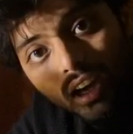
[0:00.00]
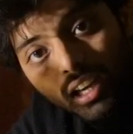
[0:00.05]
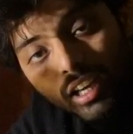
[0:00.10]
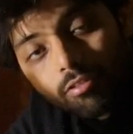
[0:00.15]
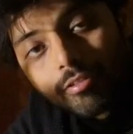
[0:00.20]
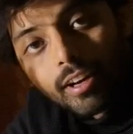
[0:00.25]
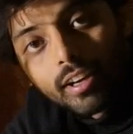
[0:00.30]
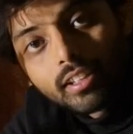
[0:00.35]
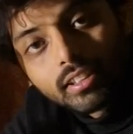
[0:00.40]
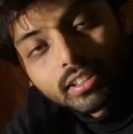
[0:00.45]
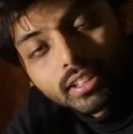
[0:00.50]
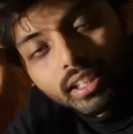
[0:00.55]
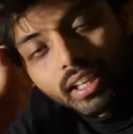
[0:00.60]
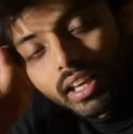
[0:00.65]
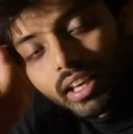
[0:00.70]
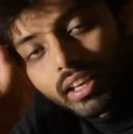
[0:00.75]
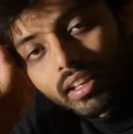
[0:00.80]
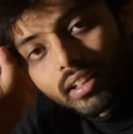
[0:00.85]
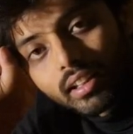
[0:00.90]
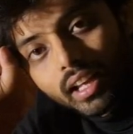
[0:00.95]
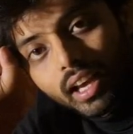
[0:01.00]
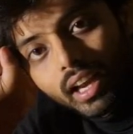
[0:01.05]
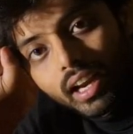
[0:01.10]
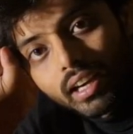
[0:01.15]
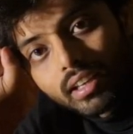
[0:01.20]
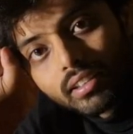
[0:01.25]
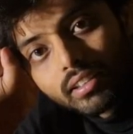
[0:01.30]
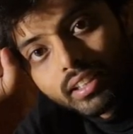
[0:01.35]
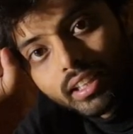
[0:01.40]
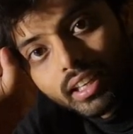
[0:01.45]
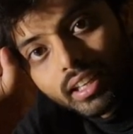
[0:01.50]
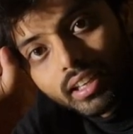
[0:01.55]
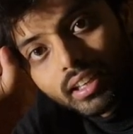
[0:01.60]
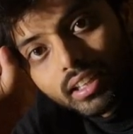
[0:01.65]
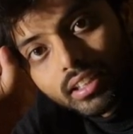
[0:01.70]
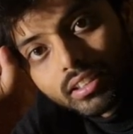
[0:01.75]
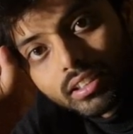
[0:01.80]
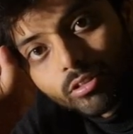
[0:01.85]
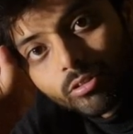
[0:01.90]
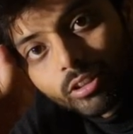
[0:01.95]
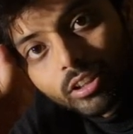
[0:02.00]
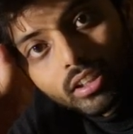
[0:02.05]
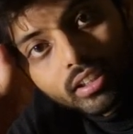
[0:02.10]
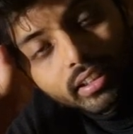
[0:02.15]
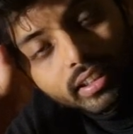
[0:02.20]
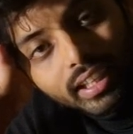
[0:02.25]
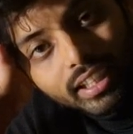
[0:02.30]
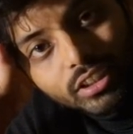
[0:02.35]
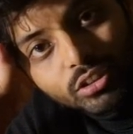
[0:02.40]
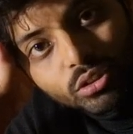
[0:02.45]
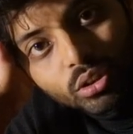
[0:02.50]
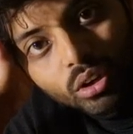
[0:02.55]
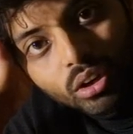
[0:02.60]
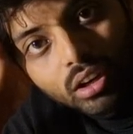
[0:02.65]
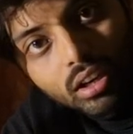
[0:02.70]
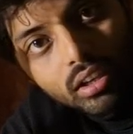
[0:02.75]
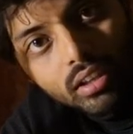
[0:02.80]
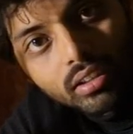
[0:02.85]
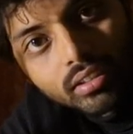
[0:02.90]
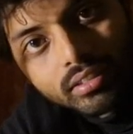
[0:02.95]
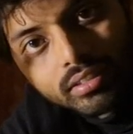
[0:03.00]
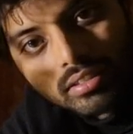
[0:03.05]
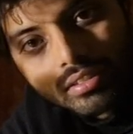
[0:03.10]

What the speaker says: if I'll say that there is a word that's called